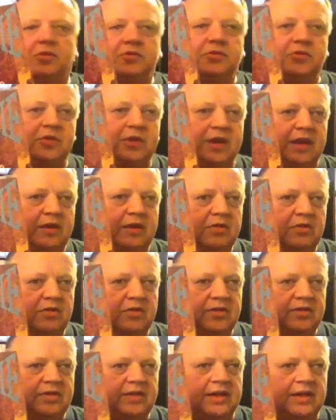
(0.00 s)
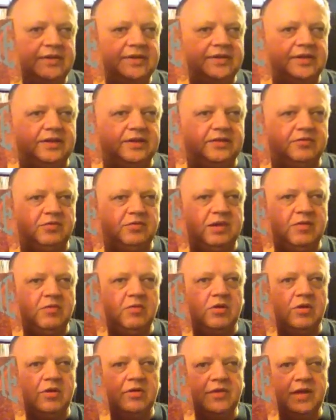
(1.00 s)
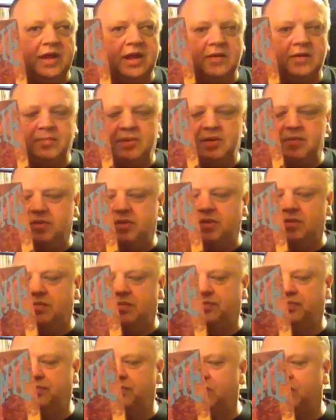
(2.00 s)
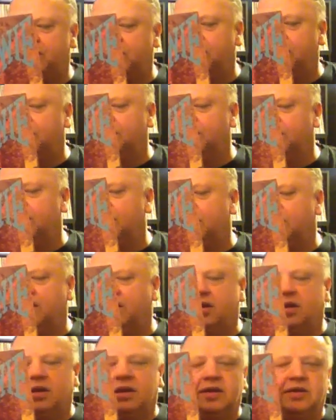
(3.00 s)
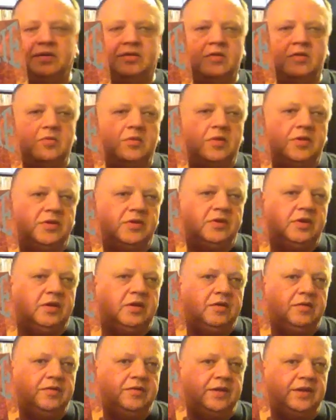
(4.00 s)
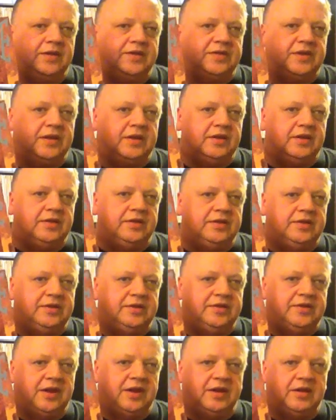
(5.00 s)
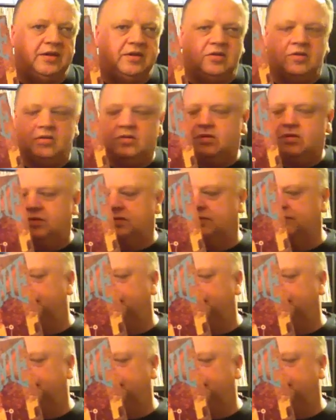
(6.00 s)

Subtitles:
not too keen on, and that's his rework of Cat People. It's got Modern Love, Let's Dance, China Girl,